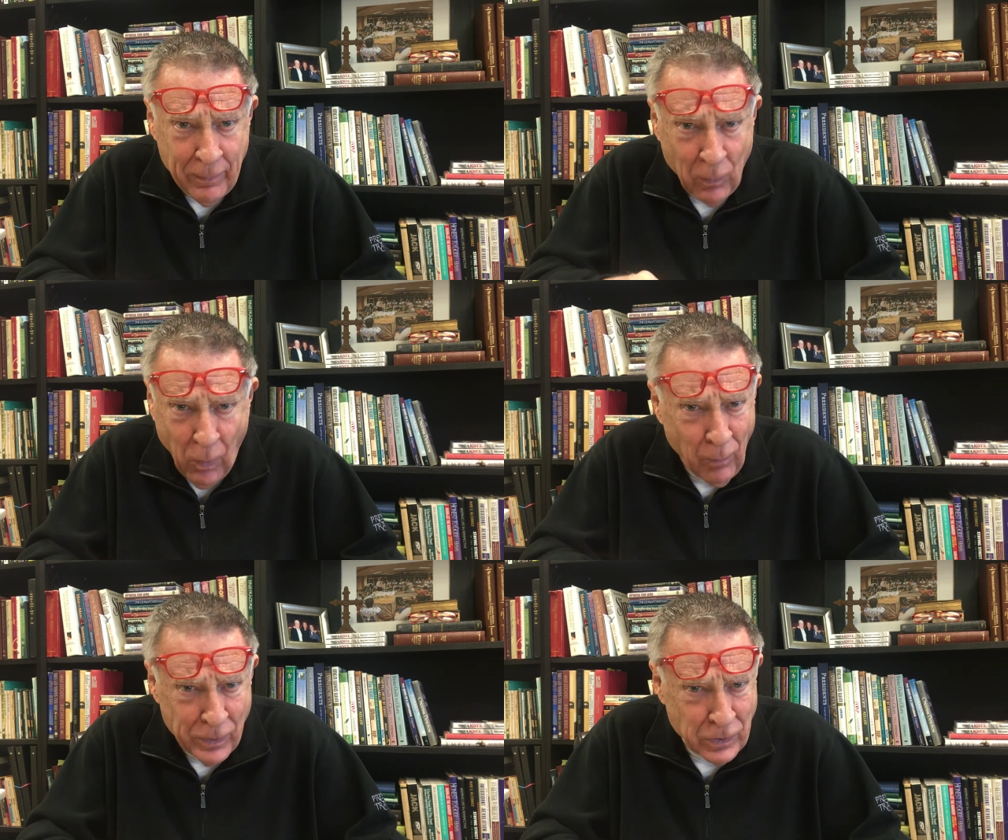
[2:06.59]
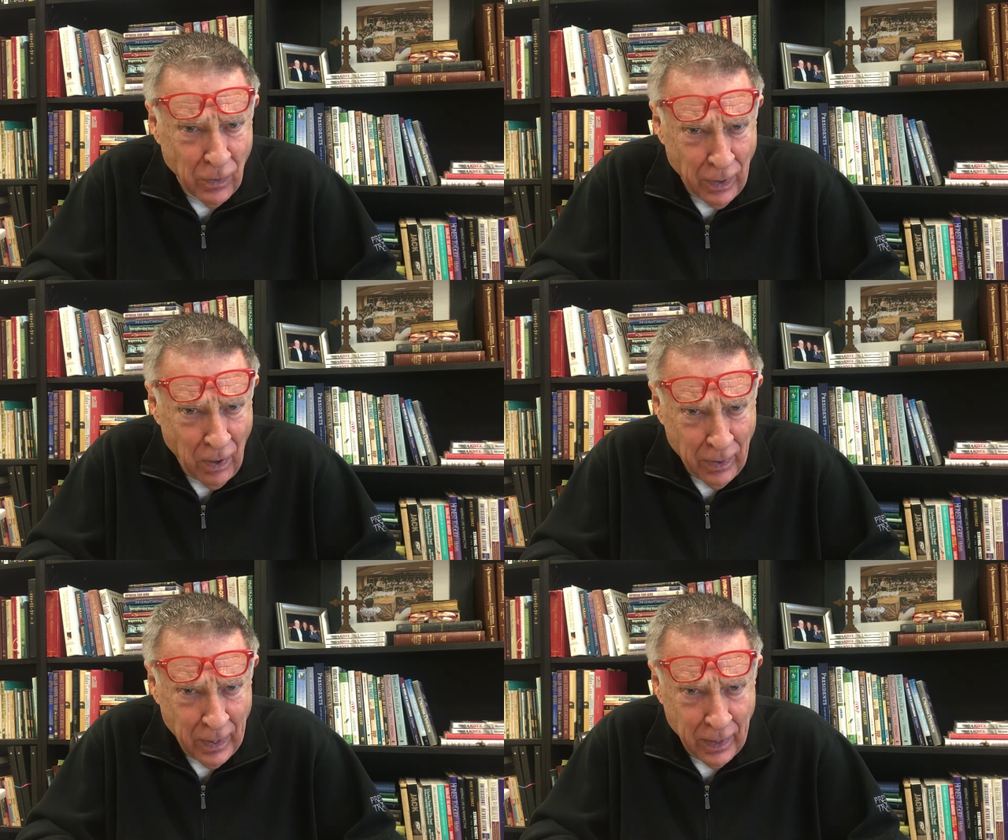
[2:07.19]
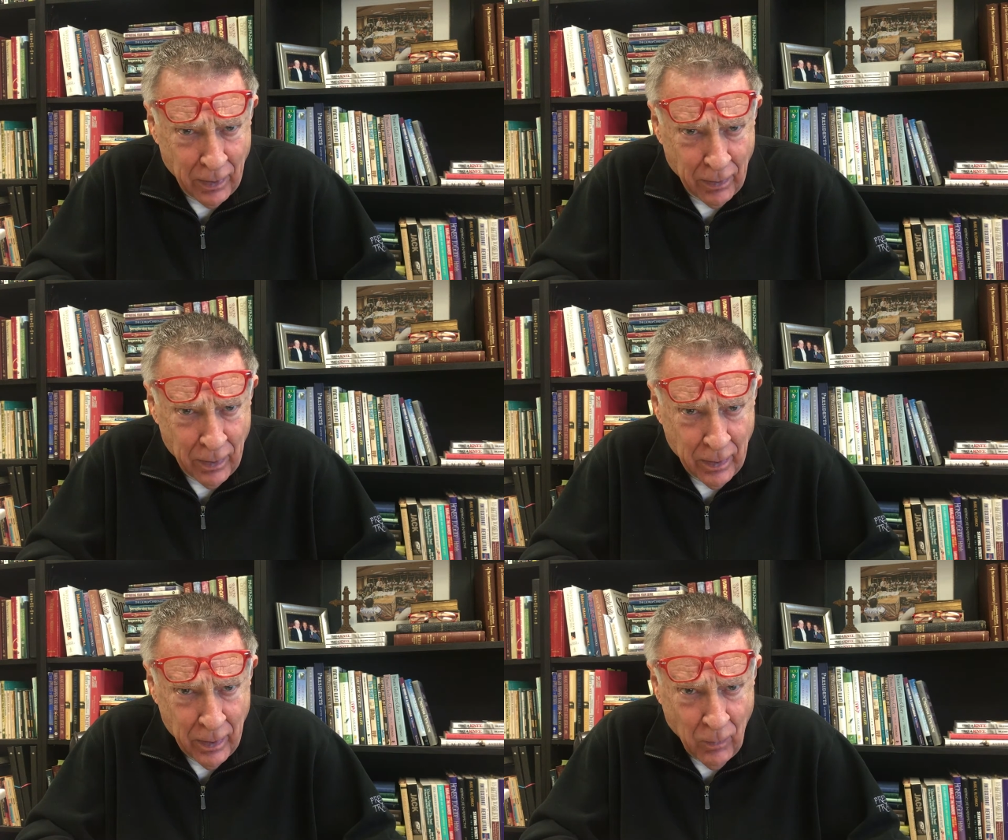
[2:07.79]
I mean, what was going on here?
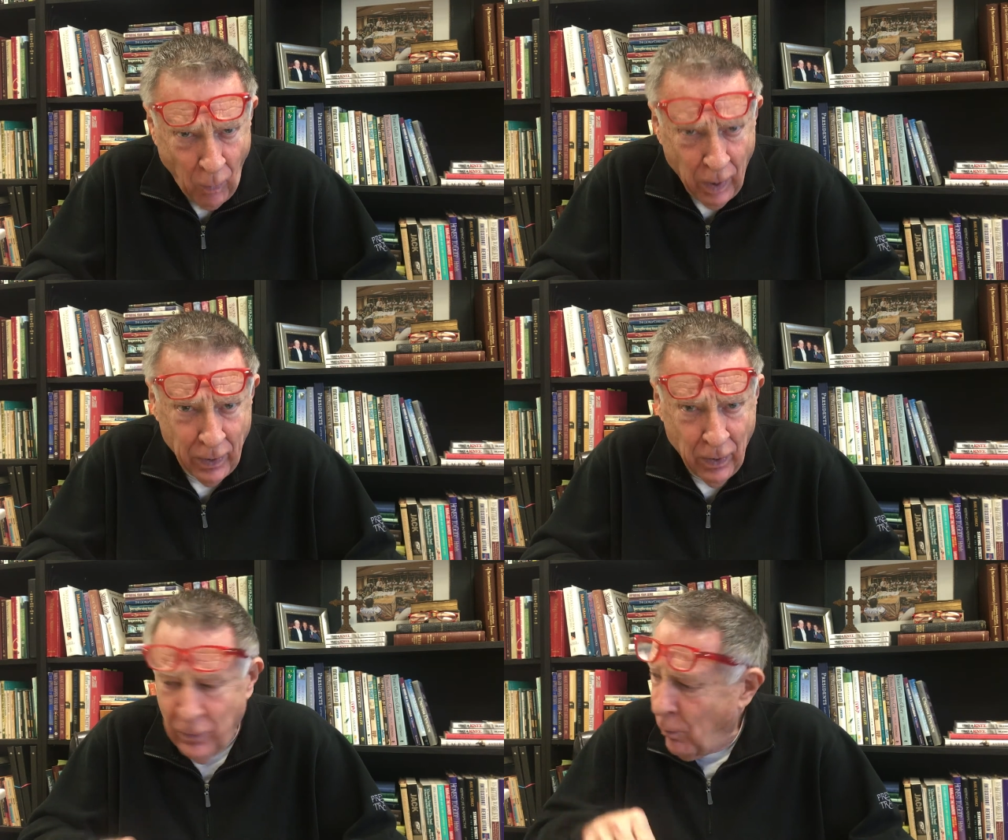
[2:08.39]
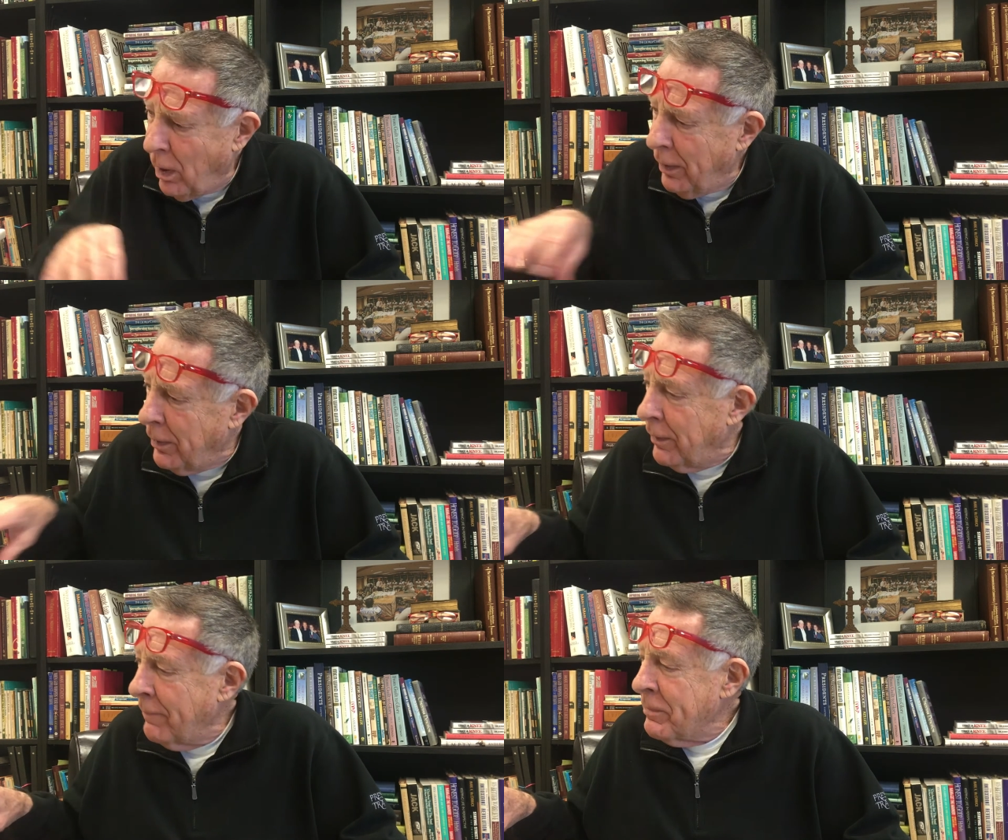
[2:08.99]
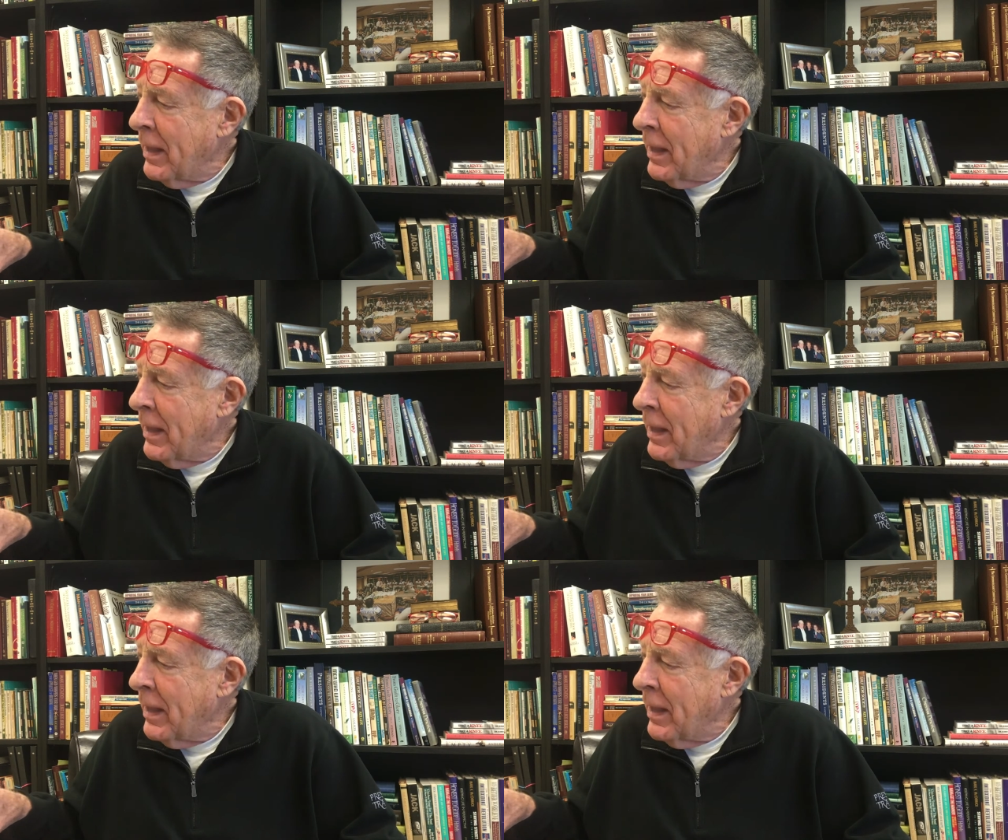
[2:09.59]
Walking on the water.